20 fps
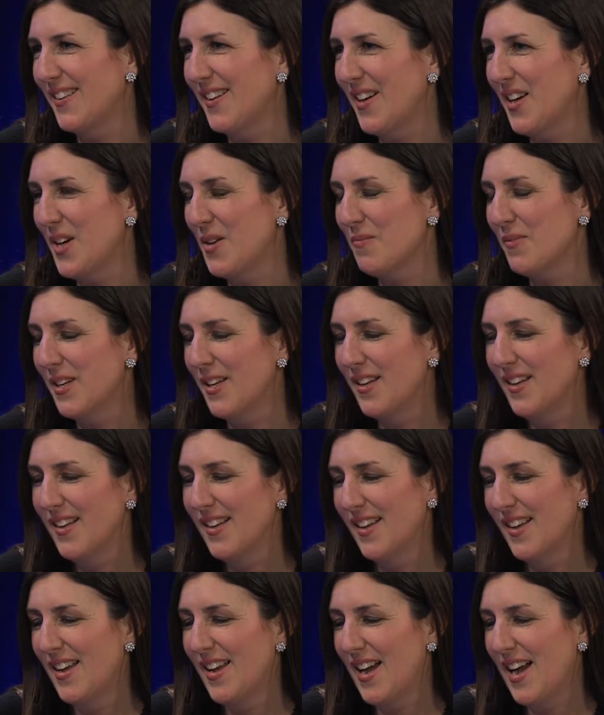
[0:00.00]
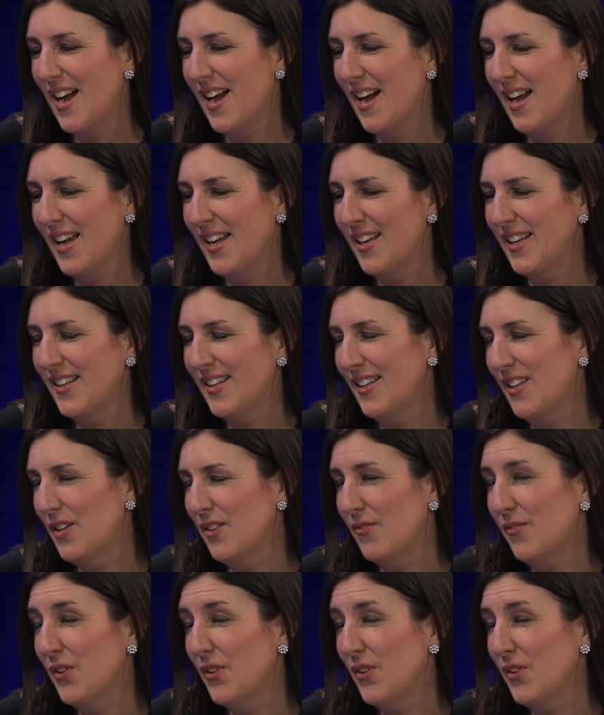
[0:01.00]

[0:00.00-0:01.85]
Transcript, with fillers: Um, I, it,